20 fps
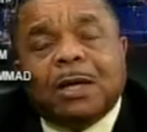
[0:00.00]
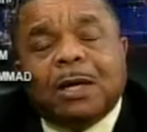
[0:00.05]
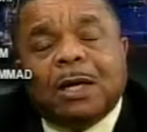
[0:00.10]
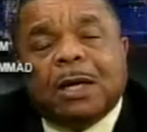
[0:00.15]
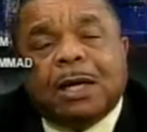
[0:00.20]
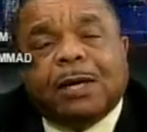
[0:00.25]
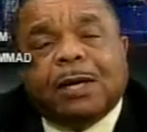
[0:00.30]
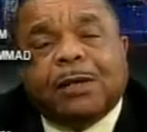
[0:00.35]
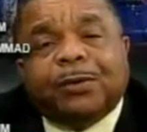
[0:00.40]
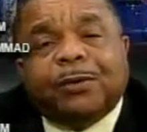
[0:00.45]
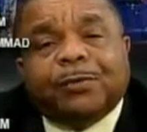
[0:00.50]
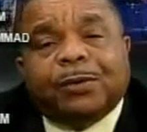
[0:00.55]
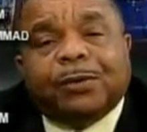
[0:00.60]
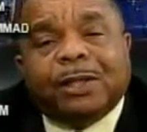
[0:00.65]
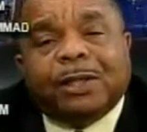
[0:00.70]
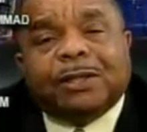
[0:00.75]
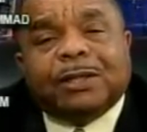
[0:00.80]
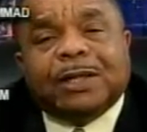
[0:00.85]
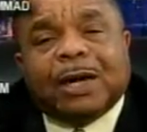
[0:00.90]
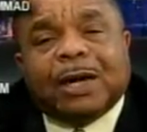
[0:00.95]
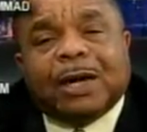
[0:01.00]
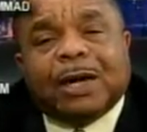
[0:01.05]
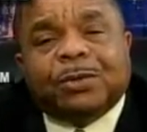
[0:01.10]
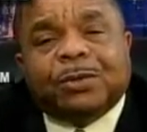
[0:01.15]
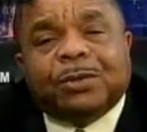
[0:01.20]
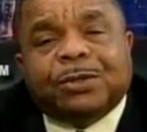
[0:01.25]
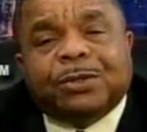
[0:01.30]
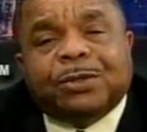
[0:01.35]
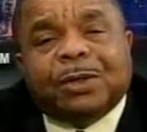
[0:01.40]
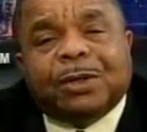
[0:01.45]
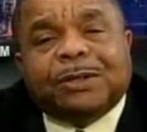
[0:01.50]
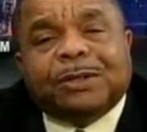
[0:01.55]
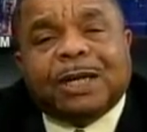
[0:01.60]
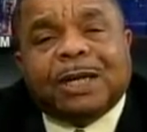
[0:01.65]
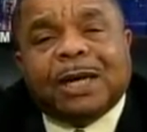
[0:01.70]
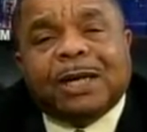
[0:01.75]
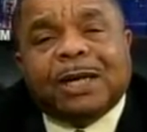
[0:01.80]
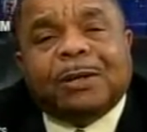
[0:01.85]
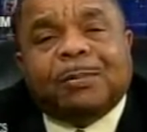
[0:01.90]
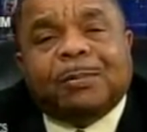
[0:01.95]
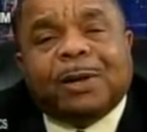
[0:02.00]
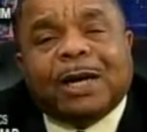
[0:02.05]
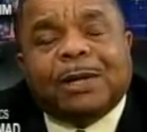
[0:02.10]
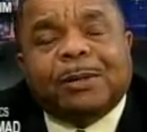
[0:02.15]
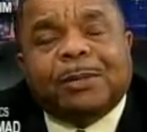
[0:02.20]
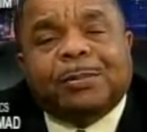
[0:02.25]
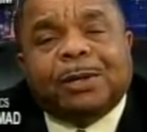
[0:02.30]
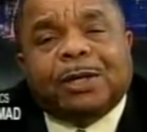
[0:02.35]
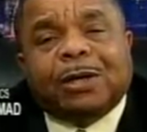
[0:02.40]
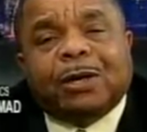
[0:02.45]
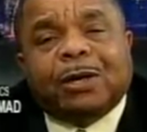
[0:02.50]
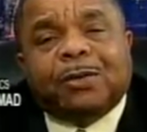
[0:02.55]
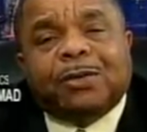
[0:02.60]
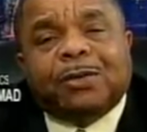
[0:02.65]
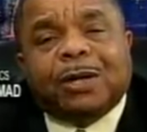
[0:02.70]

and the reason I was so excited about it because